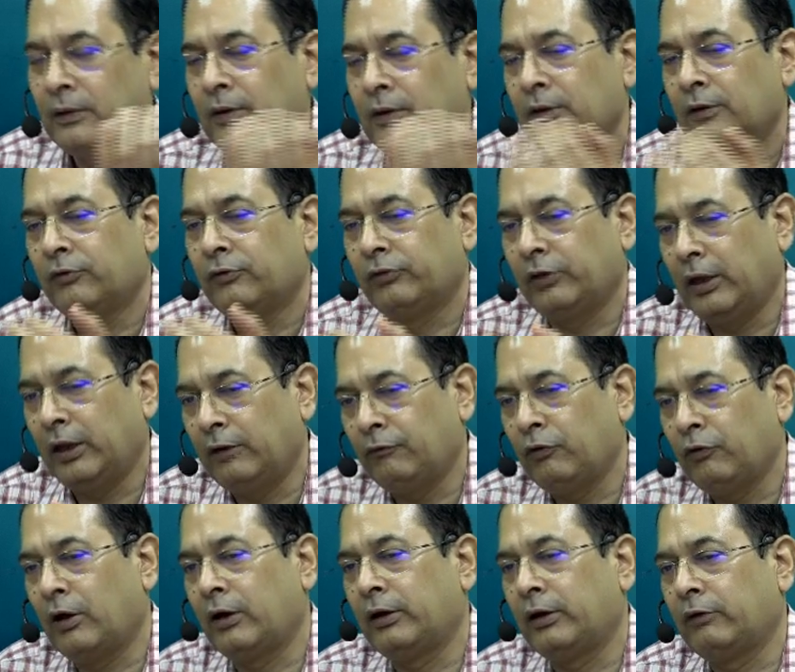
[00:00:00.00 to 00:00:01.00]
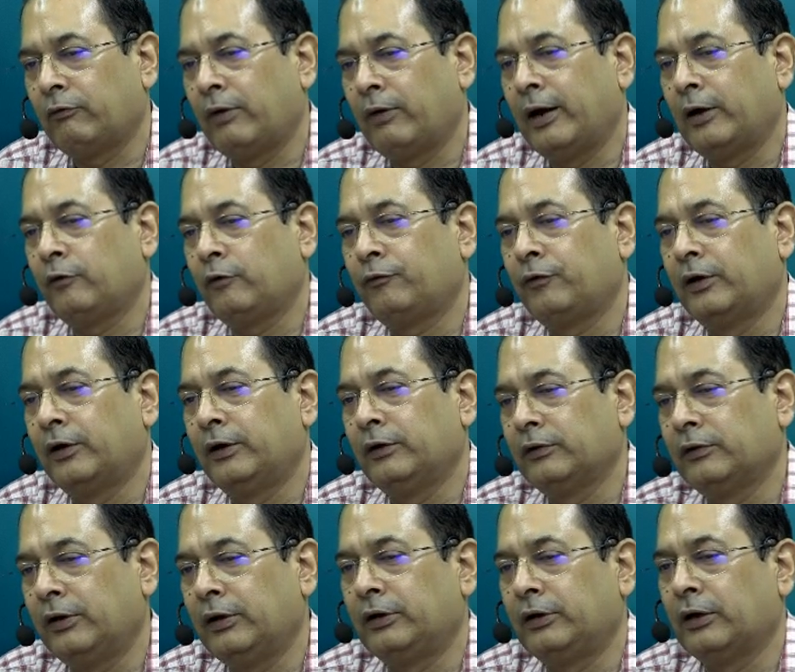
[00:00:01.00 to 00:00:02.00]
Say if you are required to furnish a
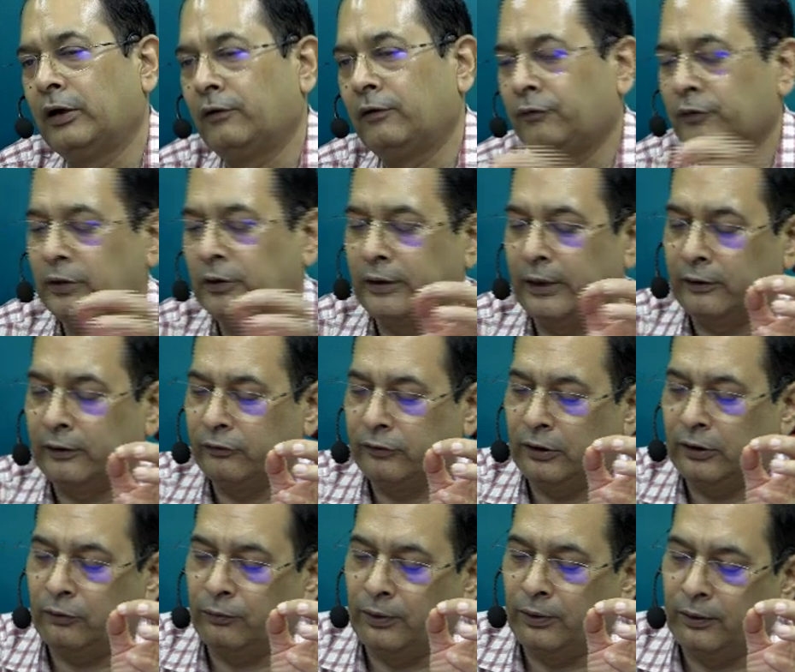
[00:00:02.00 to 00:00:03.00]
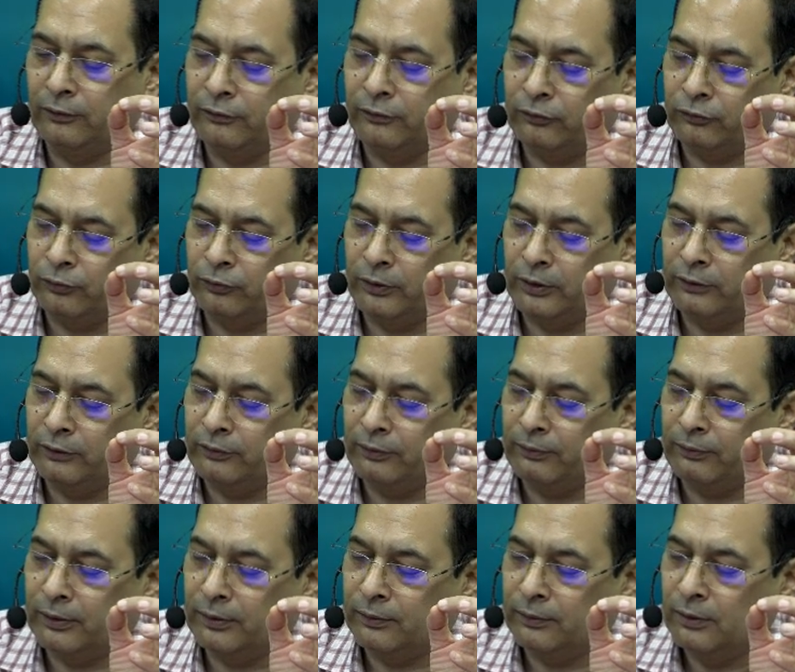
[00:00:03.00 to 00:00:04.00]
return for the tax year 26-27,
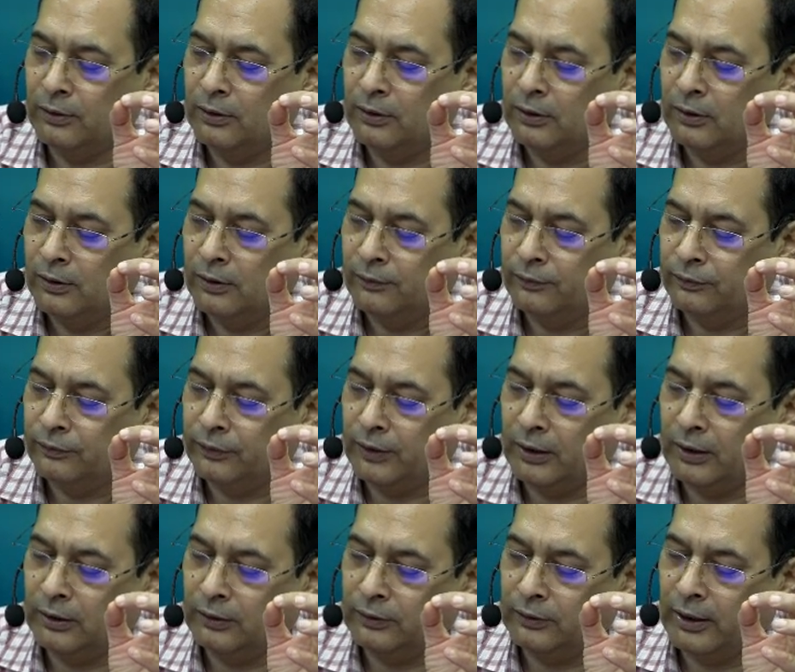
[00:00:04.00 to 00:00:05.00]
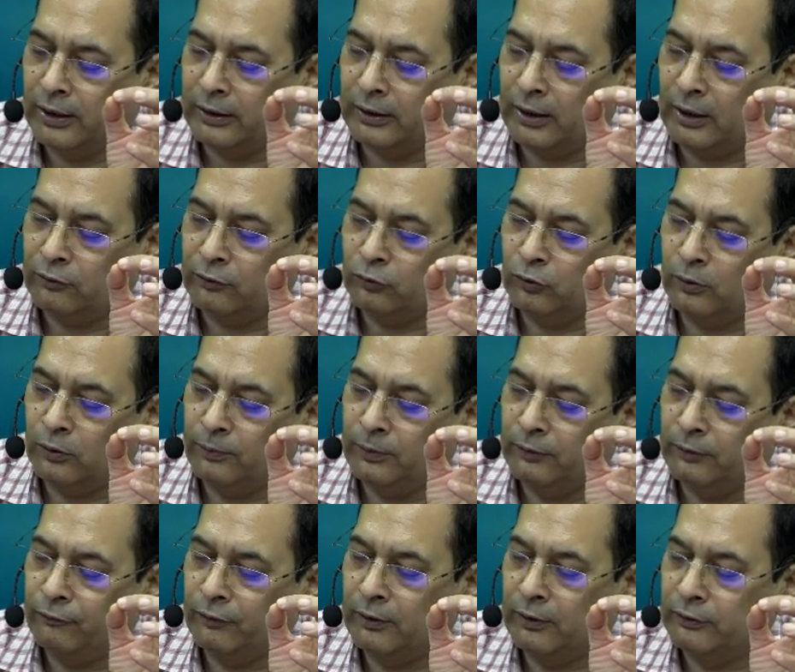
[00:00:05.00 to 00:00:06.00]
then in that case you will be
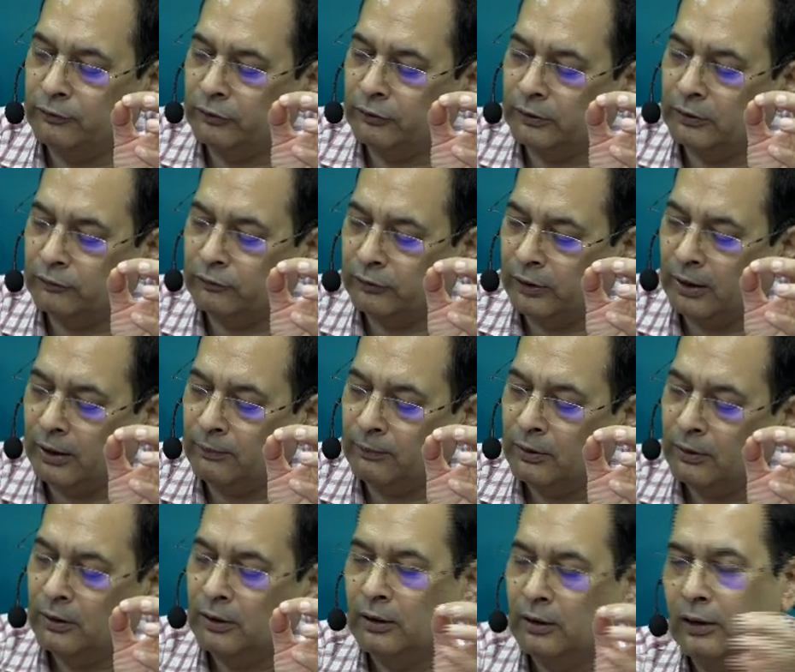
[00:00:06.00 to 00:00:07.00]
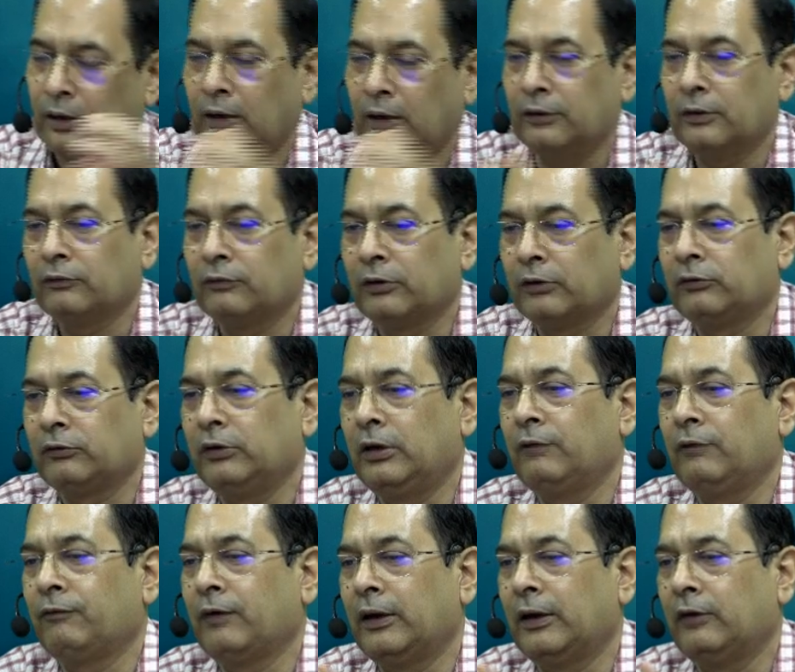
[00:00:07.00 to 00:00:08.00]
furnishing the same in the succeeding
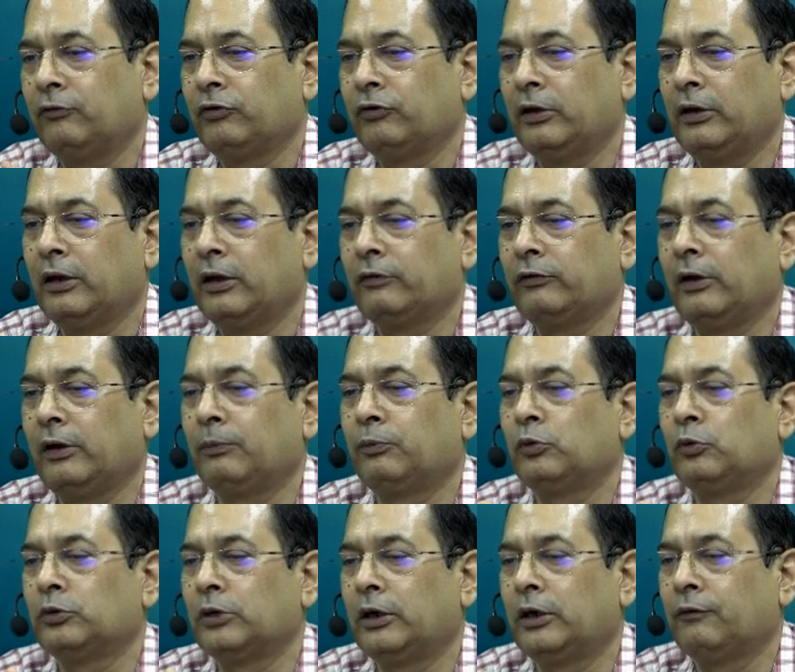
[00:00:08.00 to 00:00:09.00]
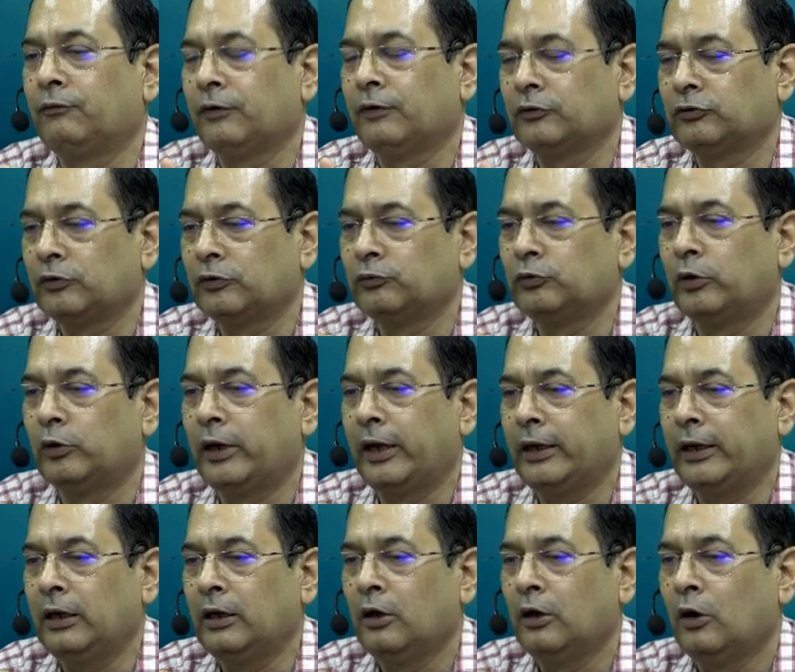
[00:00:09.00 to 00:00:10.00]
financial year, say up to 31st of July
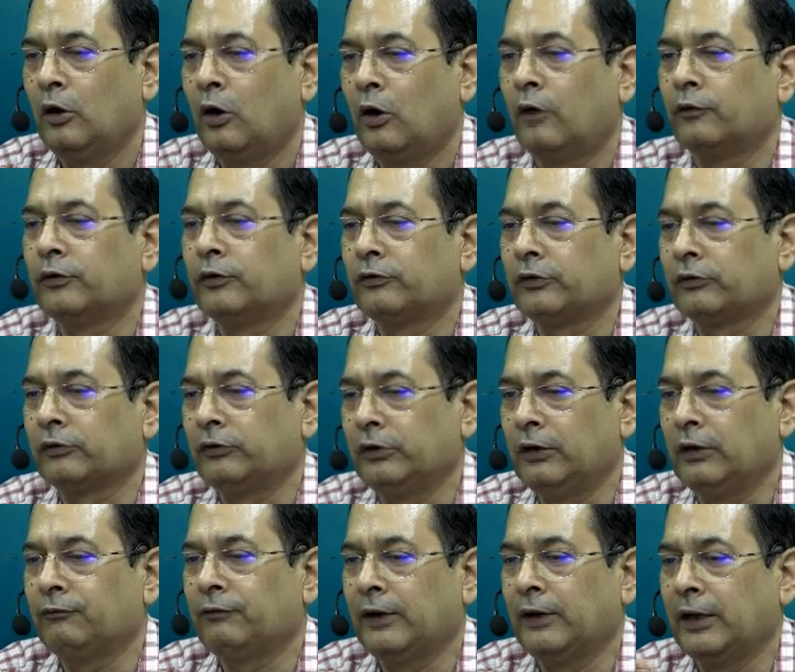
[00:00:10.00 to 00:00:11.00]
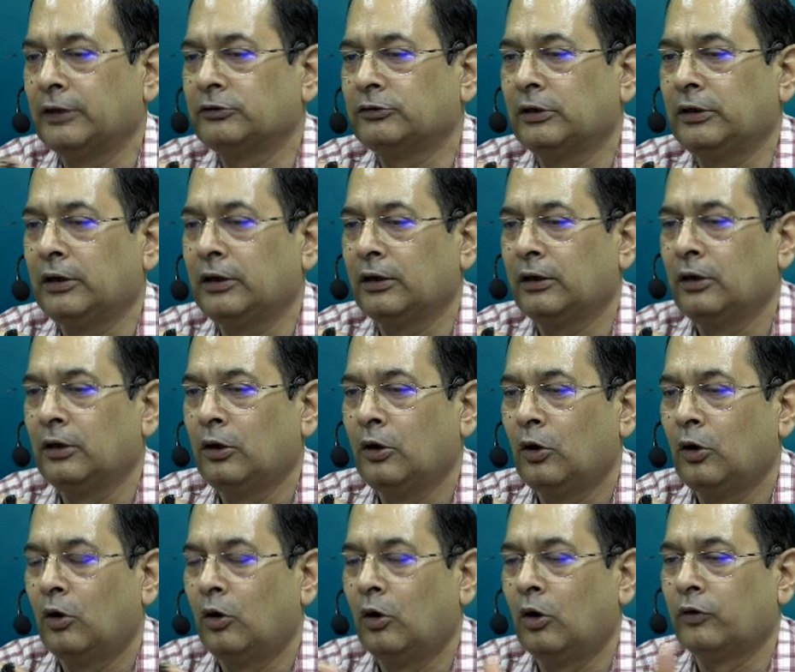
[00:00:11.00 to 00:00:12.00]
of the succeeding financial year,
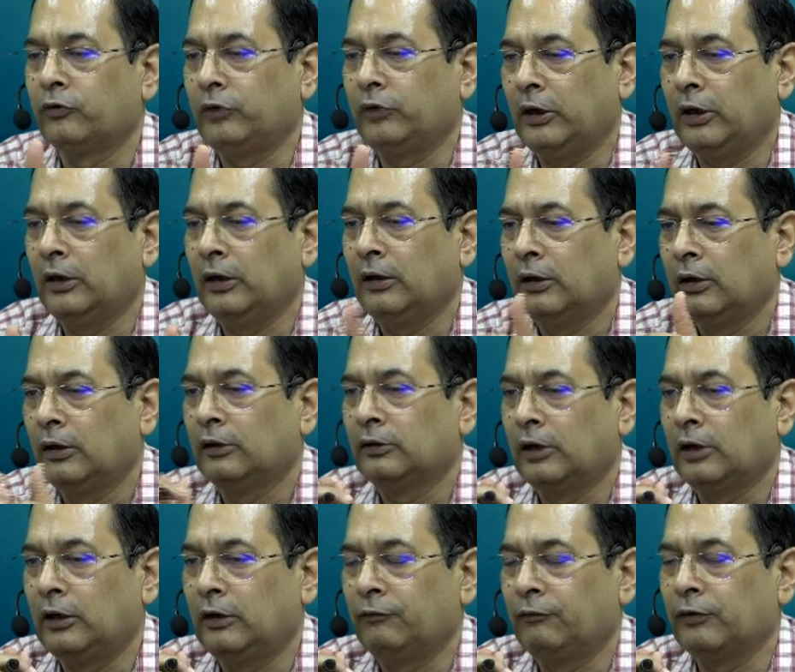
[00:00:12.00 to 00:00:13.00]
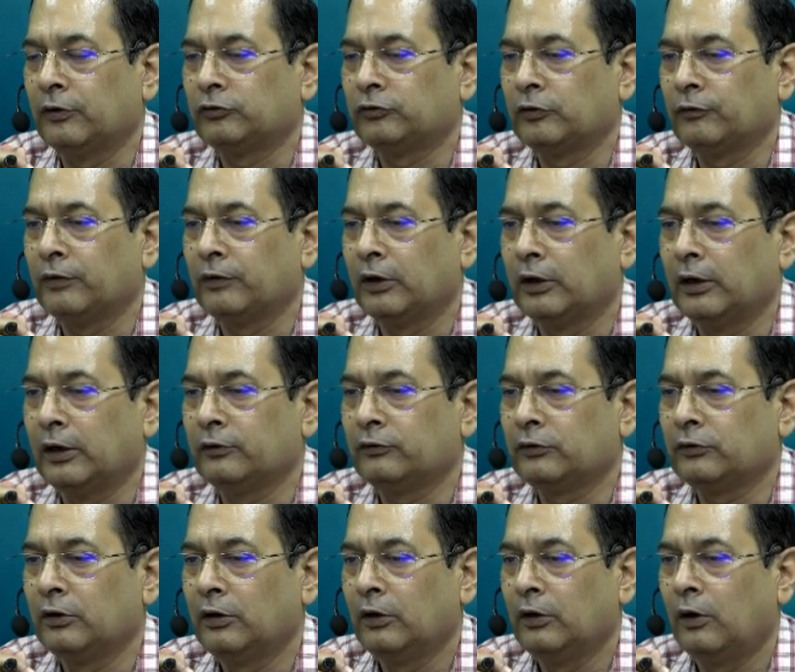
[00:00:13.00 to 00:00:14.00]
or say 31st of August
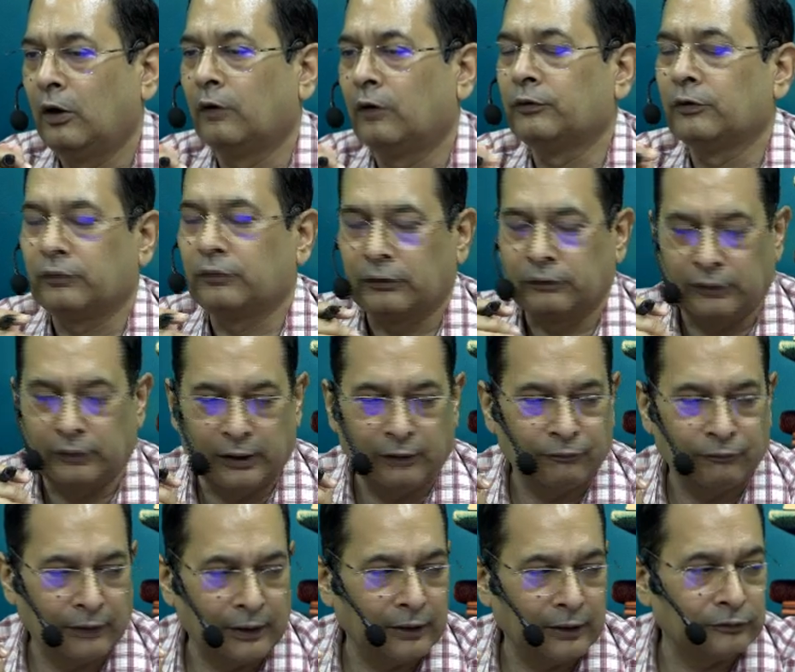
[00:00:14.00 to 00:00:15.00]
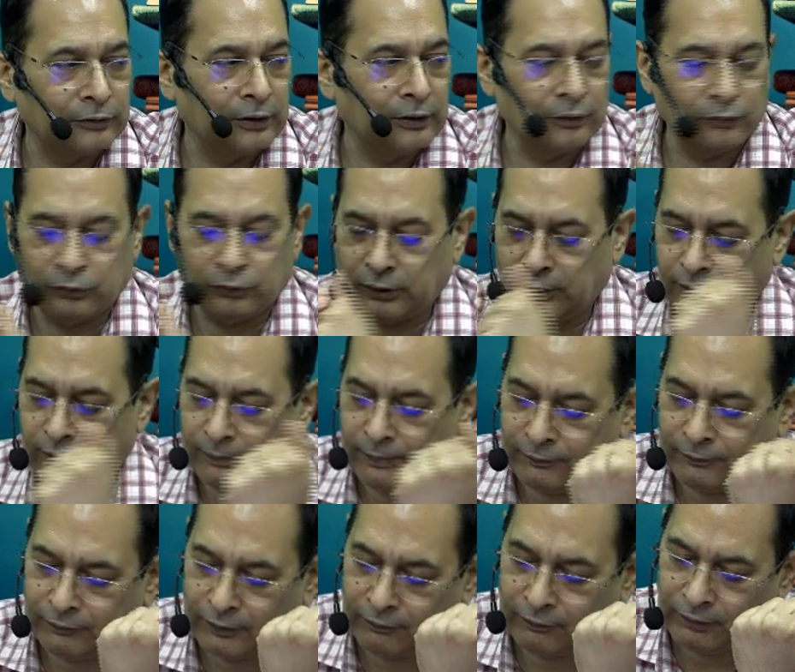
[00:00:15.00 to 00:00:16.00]
of the succeeding financial year. So they will be
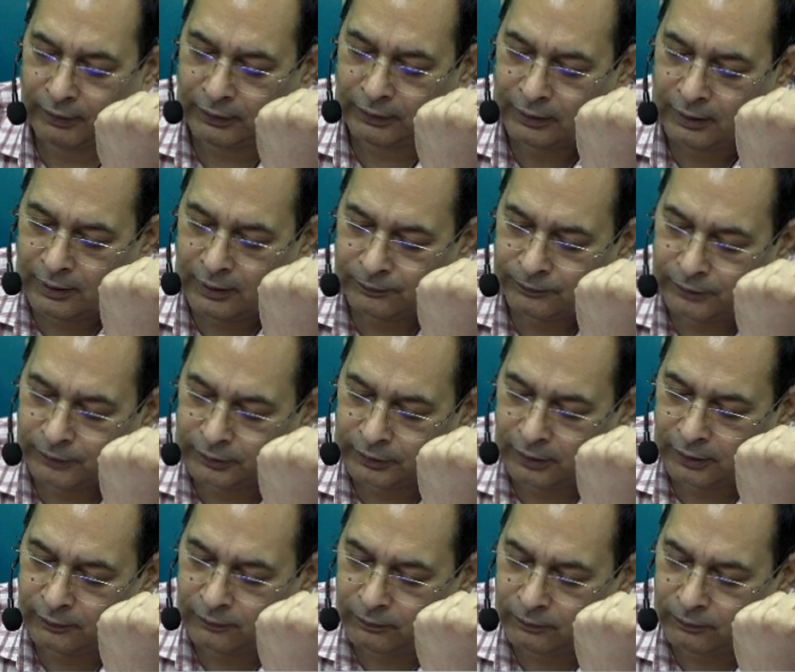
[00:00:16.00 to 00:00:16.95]
giving the term,